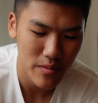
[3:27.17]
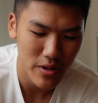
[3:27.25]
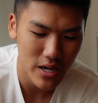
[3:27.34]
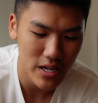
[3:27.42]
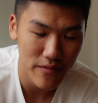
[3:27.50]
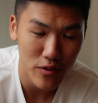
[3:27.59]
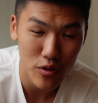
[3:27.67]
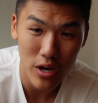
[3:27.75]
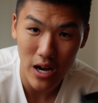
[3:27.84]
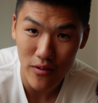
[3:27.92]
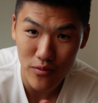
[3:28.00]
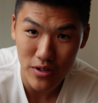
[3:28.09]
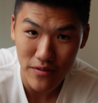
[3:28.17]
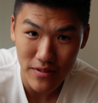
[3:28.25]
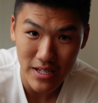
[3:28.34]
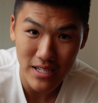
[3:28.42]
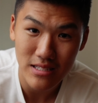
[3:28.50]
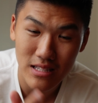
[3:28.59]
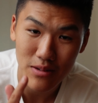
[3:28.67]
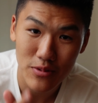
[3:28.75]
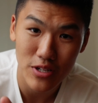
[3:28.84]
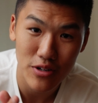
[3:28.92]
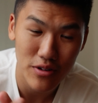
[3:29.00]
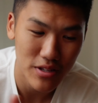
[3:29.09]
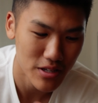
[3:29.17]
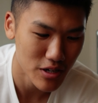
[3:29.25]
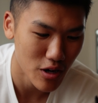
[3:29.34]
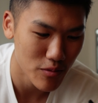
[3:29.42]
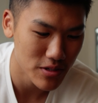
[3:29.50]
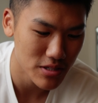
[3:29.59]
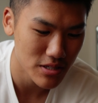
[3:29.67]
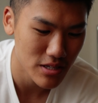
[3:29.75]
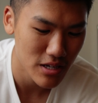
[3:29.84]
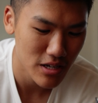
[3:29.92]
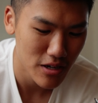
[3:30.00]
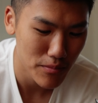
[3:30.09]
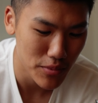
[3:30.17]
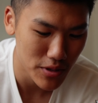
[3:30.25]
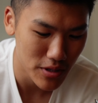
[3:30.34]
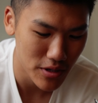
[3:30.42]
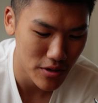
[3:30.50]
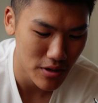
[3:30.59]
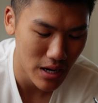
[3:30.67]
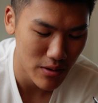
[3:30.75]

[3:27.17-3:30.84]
but if you have one of these, let me know in the comments below.